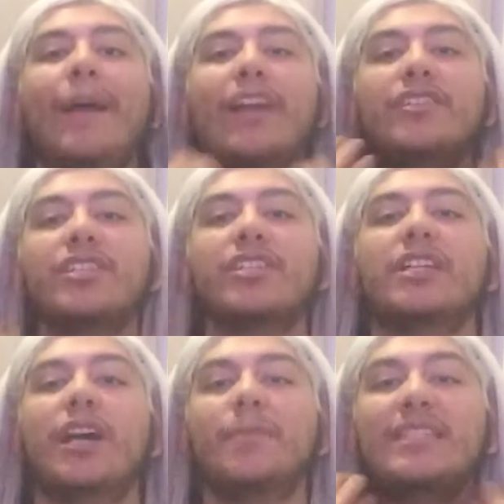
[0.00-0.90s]
my hair is just
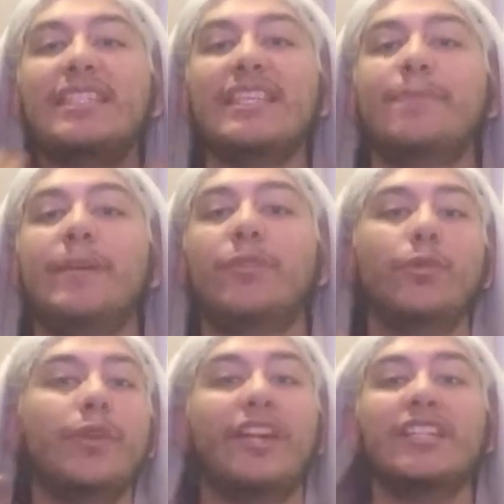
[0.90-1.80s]
going to come seeping
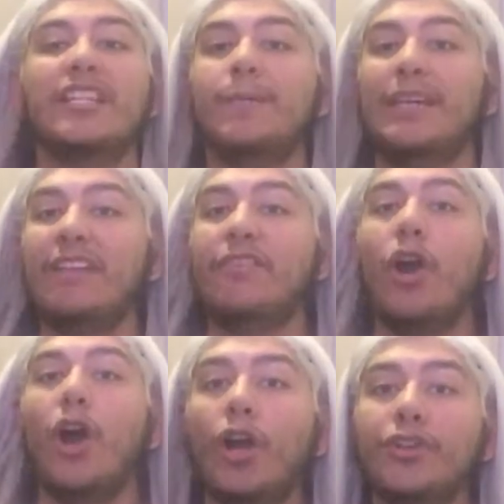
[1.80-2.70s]
through here, and it's going to be even
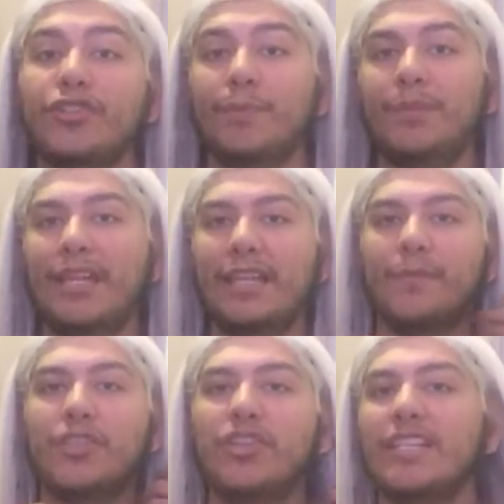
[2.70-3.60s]
harder to blend them,
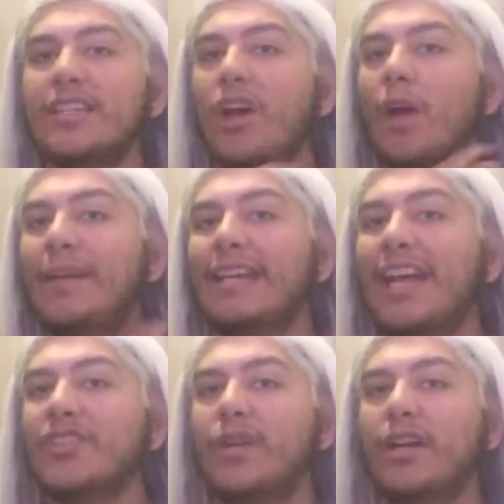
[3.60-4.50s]
because you're going to see all my
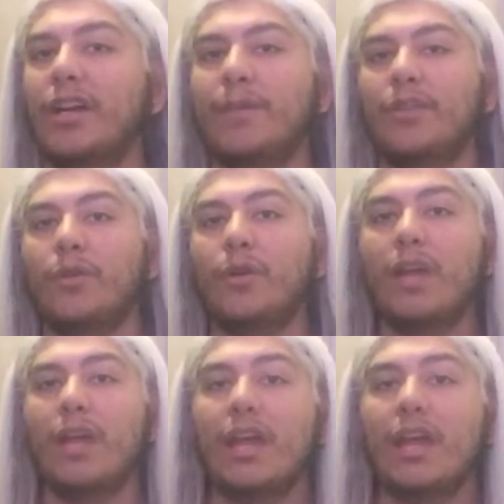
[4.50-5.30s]
natural hair coming through,